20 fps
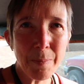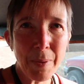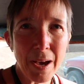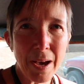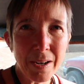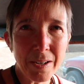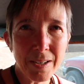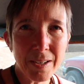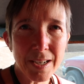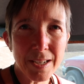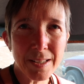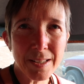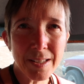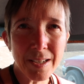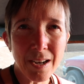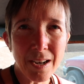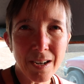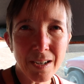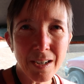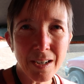
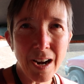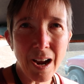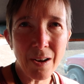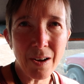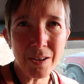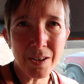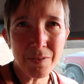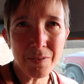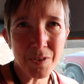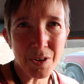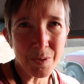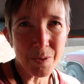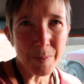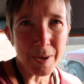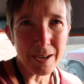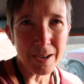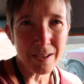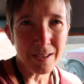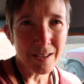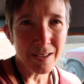batteries are out of
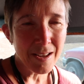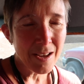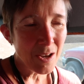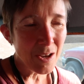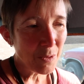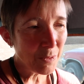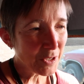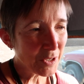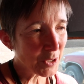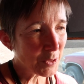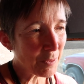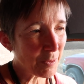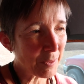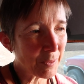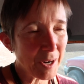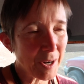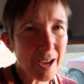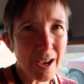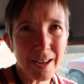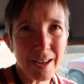Yuma, which is
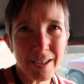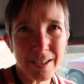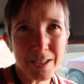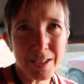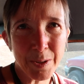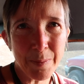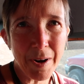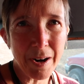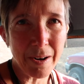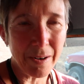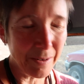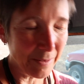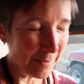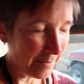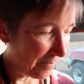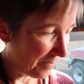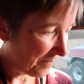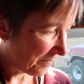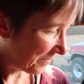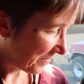where we're headed
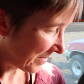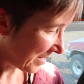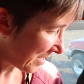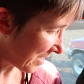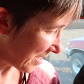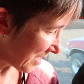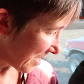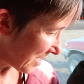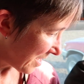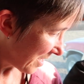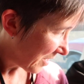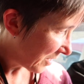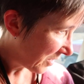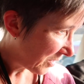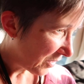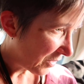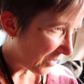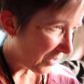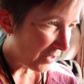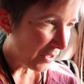tomorrow.
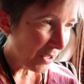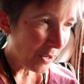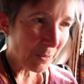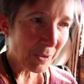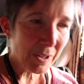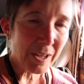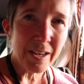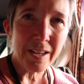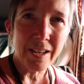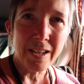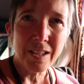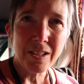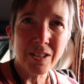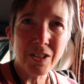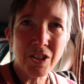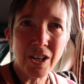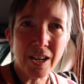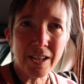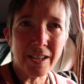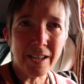So we're gonna
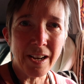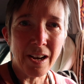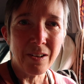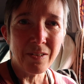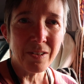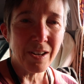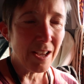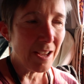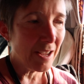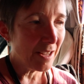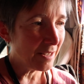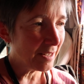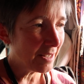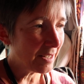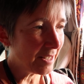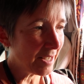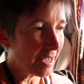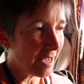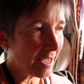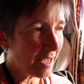check it out
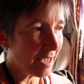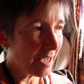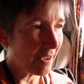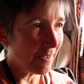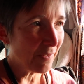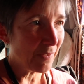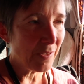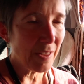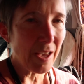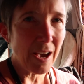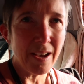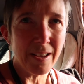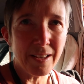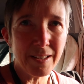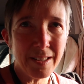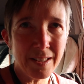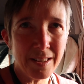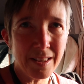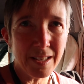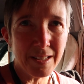and see if
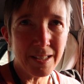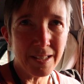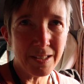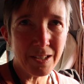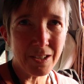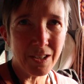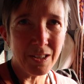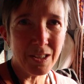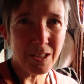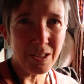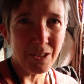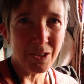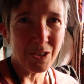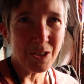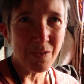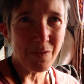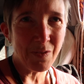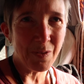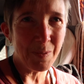this is a good solution